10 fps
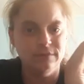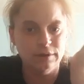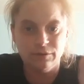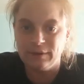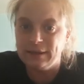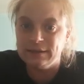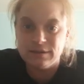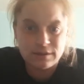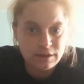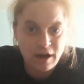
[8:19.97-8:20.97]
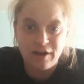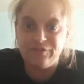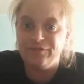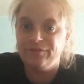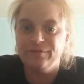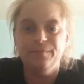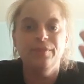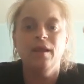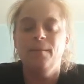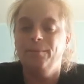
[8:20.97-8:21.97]
little kid stuff.
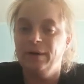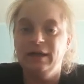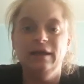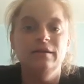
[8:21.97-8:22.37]
But